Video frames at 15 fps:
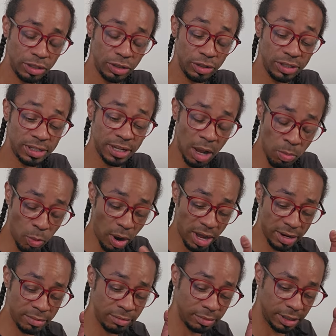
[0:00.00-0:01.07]
to
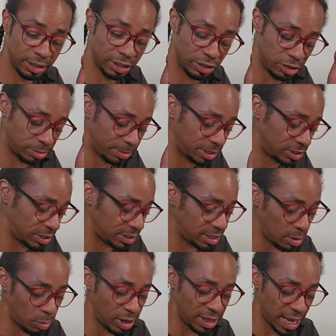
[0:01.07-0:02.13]
someone, excuse me, to
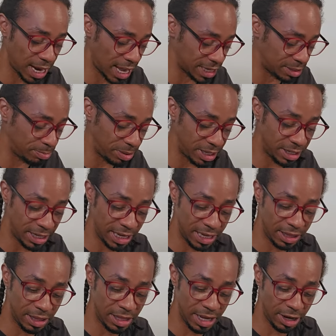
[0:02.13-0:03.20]
someone that has been
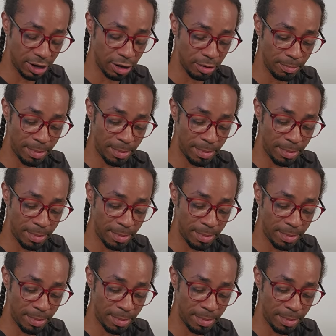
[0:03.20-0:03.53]
in their